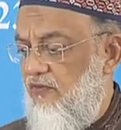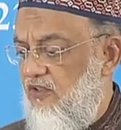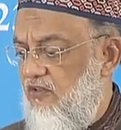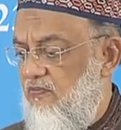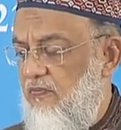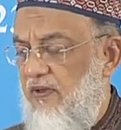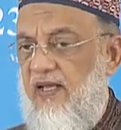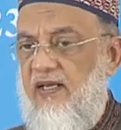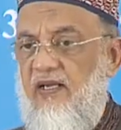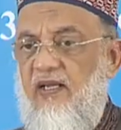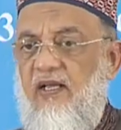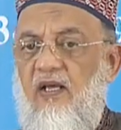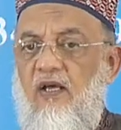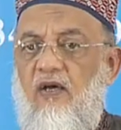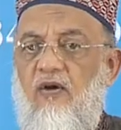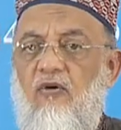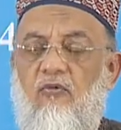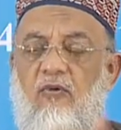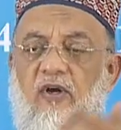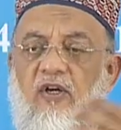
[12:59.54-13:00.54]
of this man
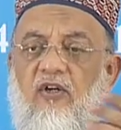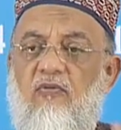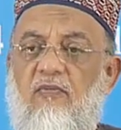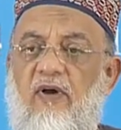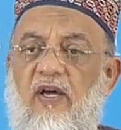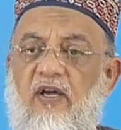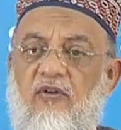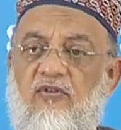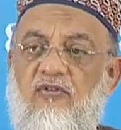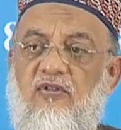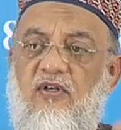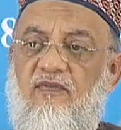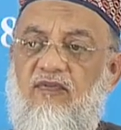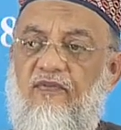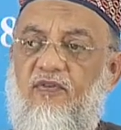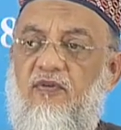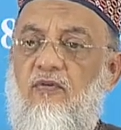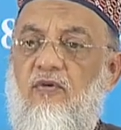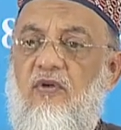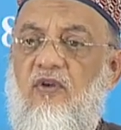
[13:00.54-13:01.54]
who went to
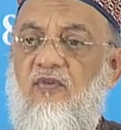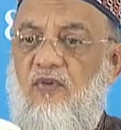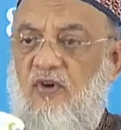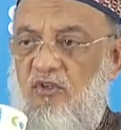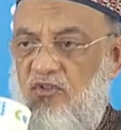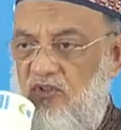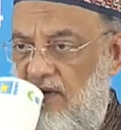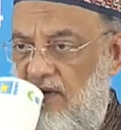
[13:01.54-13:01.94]
Microsoft looking for a